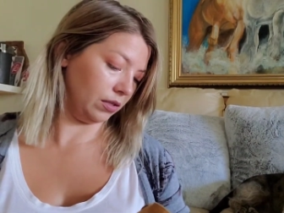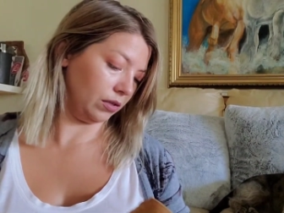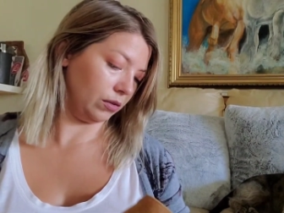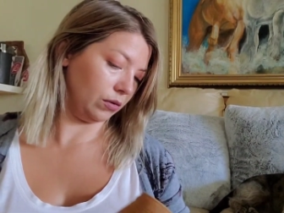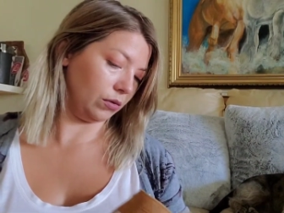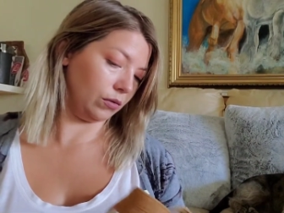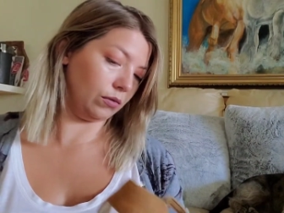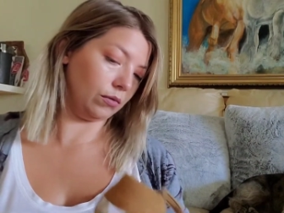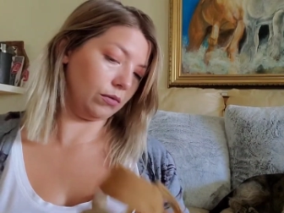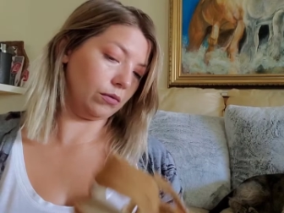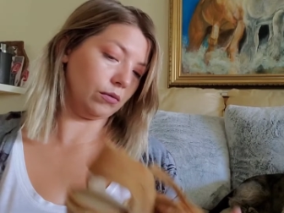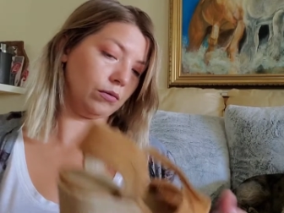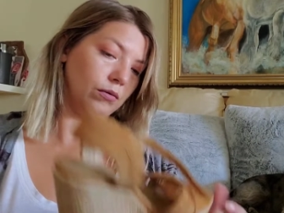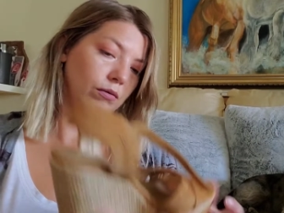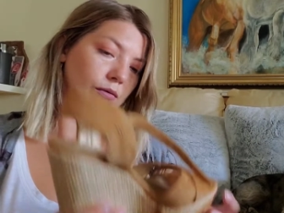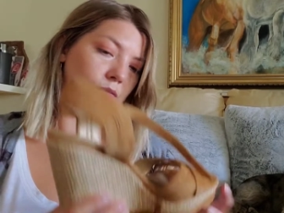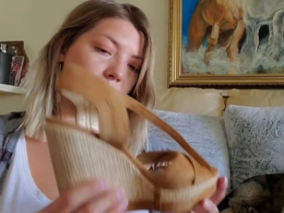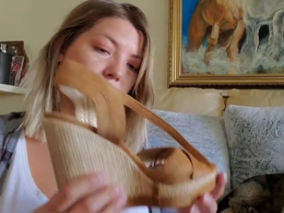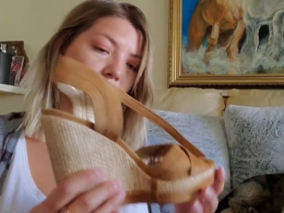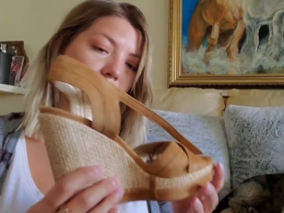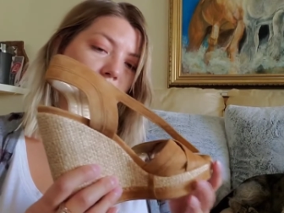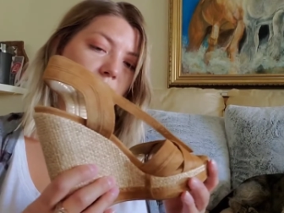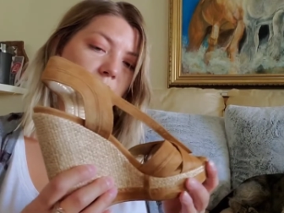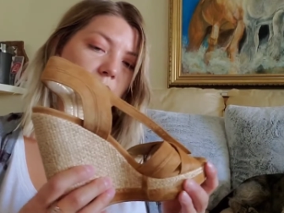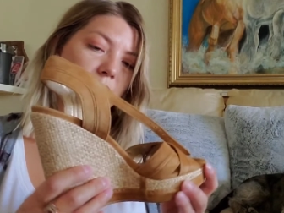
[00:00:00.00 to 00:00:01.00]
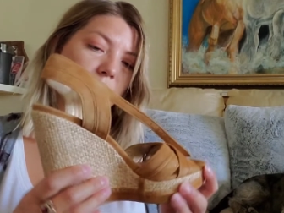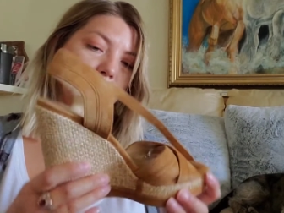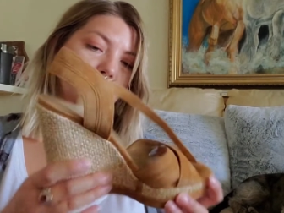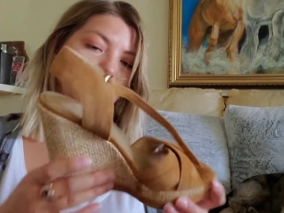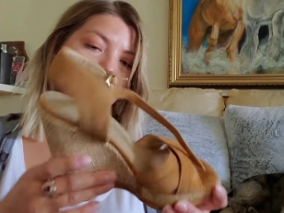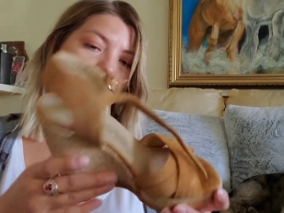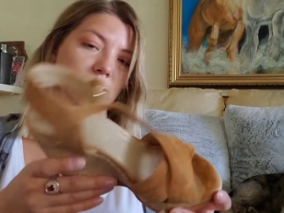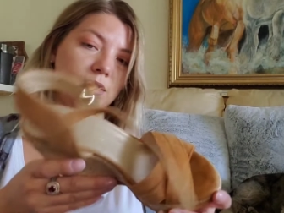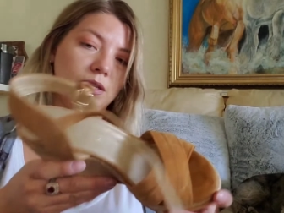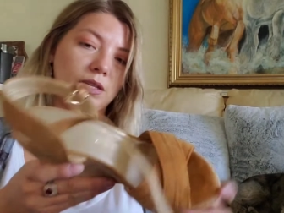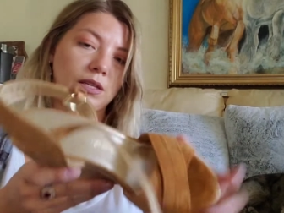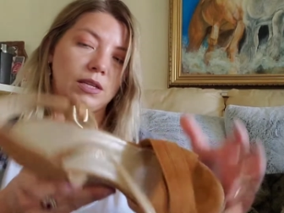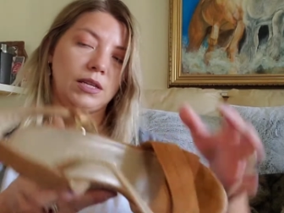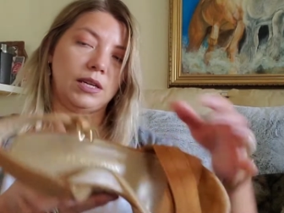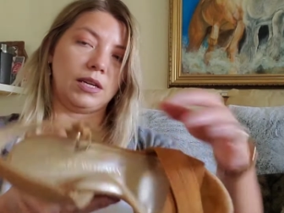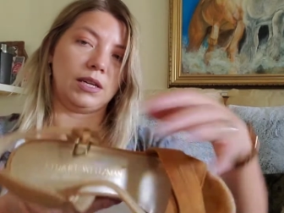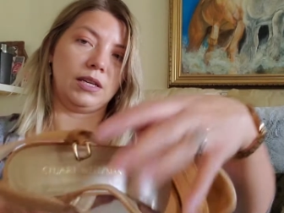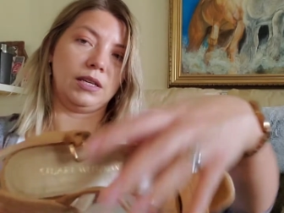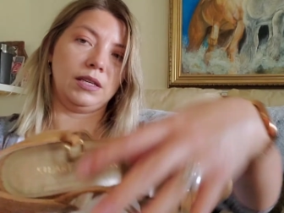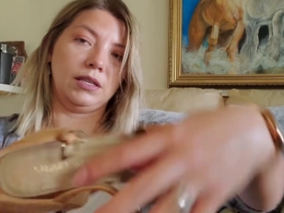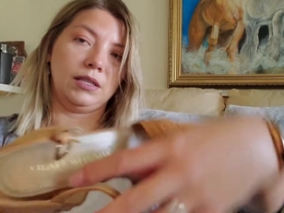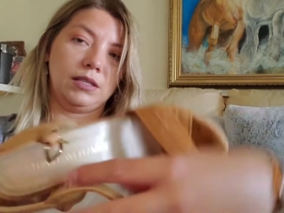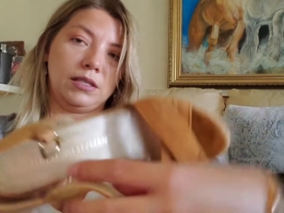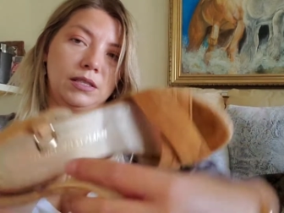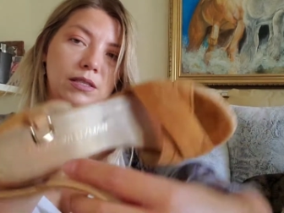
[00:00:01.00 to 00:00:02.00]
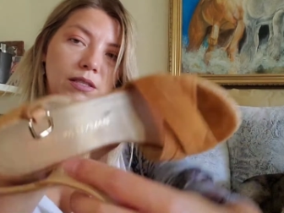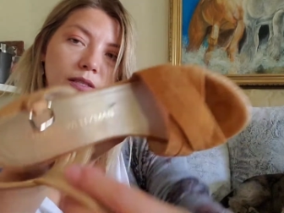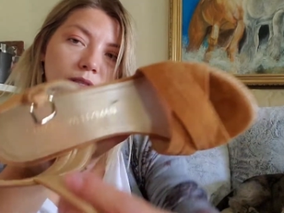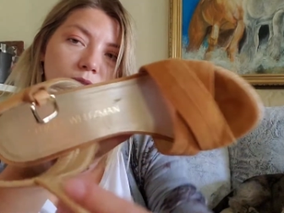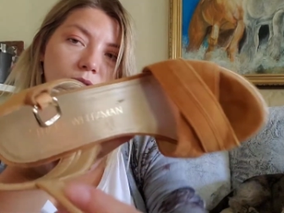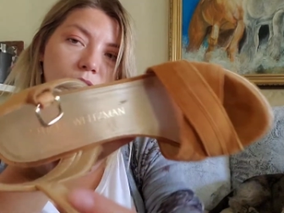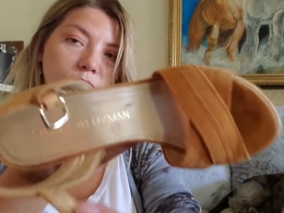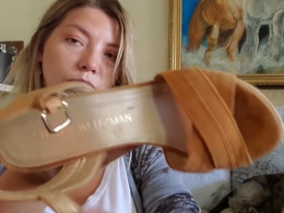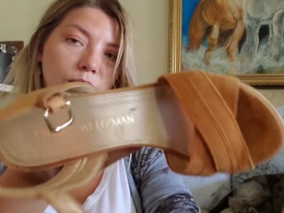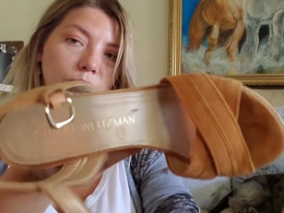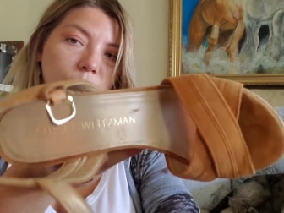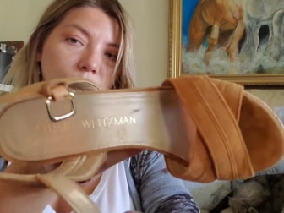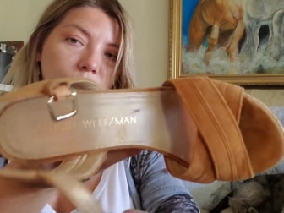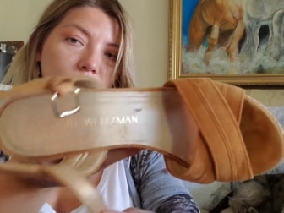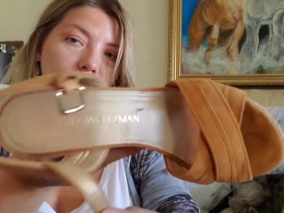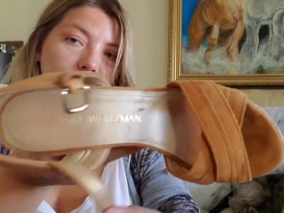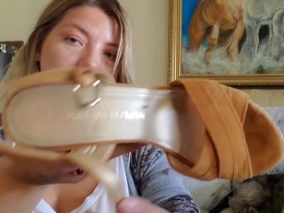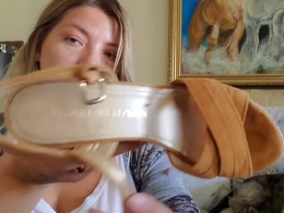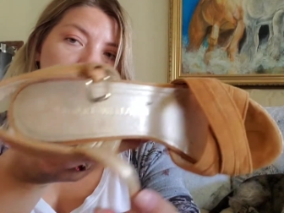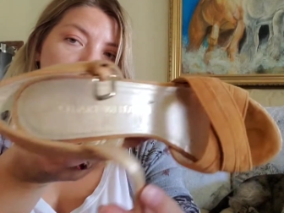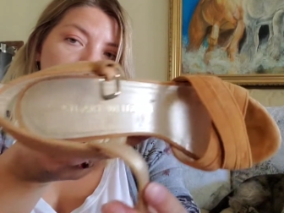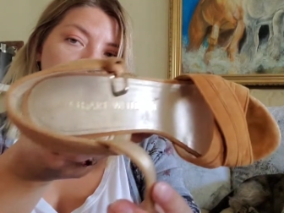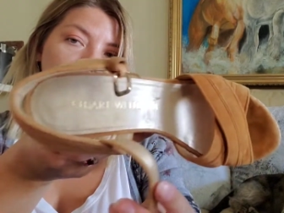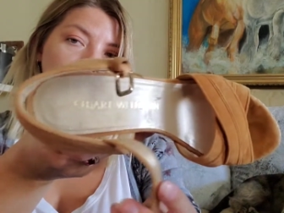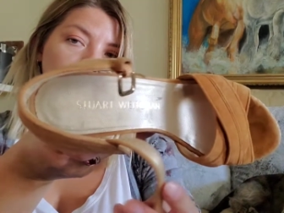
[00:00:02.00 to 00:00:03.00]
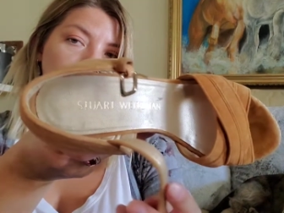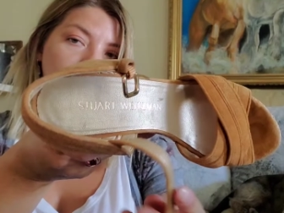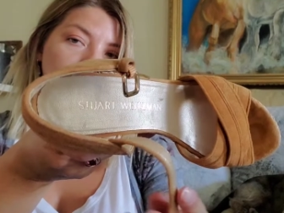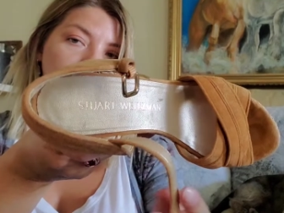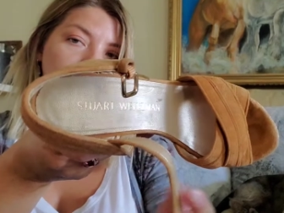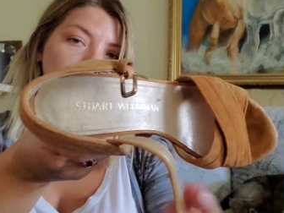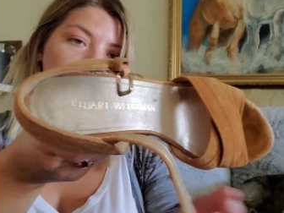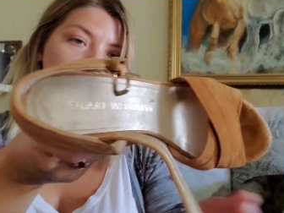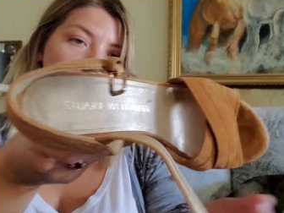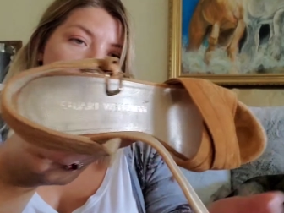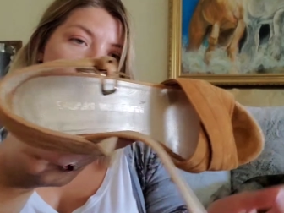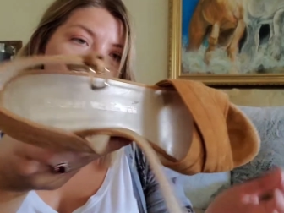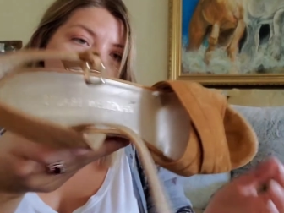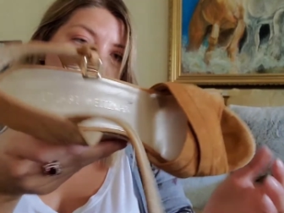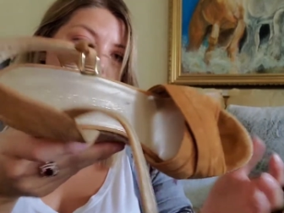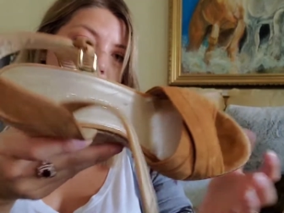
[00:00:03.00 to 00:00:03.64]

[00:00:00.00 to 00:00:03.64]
Ooh, those are nice. Stuart Weitzman.